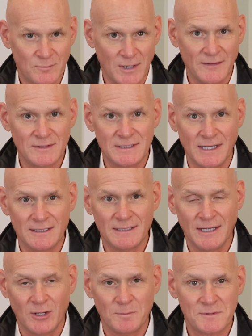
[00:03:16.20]
Private debt
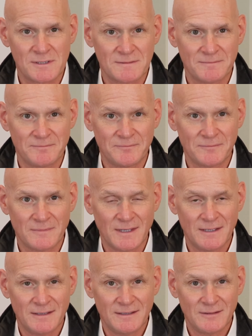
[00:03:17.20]
helps.
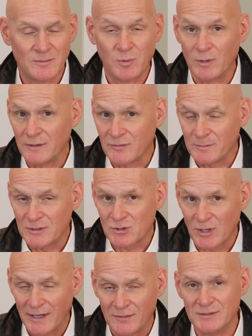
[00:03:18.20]
Reporting from the
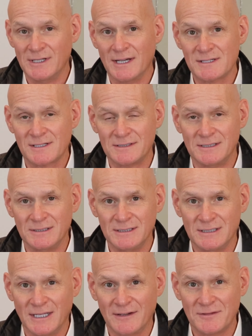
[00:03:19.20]
travel desk at the
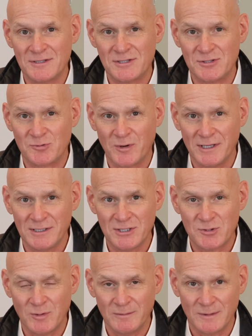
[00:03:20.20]
lead left, this is Randy
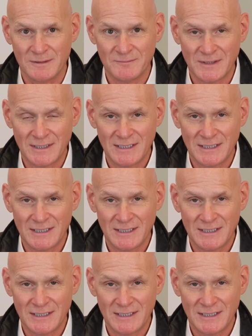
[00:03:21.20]
Schwimmer,